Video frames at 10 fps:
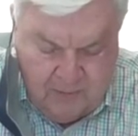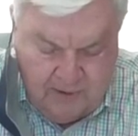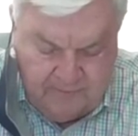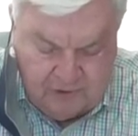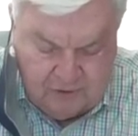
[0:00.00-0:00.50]
We
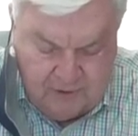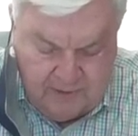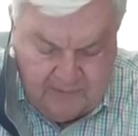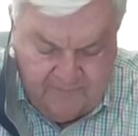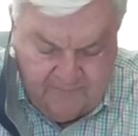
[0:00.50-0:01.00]
have
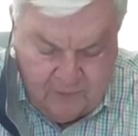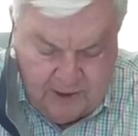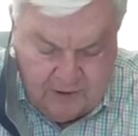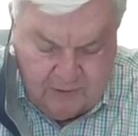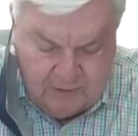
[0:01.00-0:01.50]
distributed
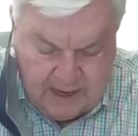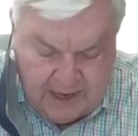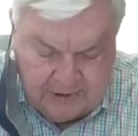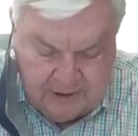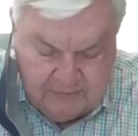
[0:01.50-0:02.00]

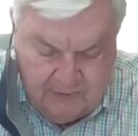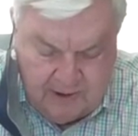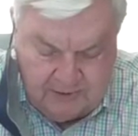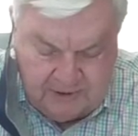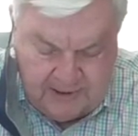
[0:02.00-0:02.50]

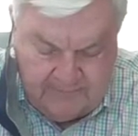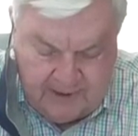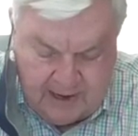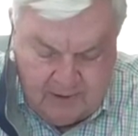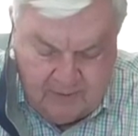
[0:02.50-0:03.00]
42,307
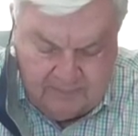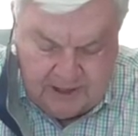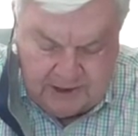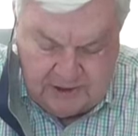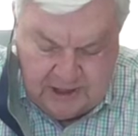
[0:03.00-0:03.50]
at-home
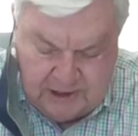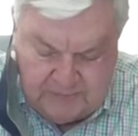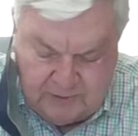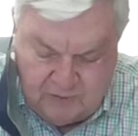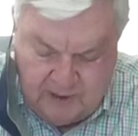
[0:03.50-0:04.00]
test kits
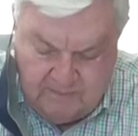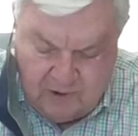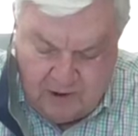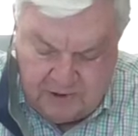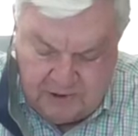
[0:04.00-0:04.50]
between
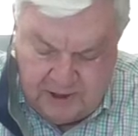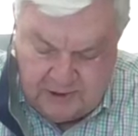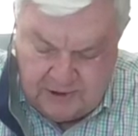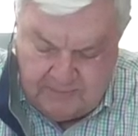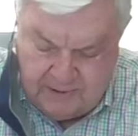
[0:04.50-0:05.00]
March and
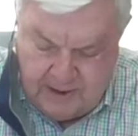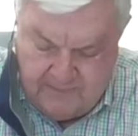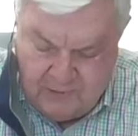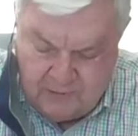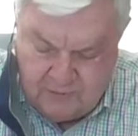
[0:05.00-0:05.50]

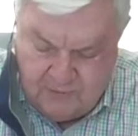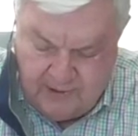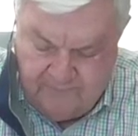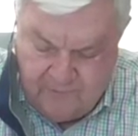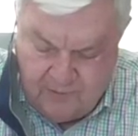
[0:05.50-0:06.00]
September
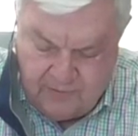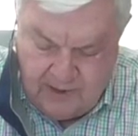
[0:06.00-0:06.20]
24.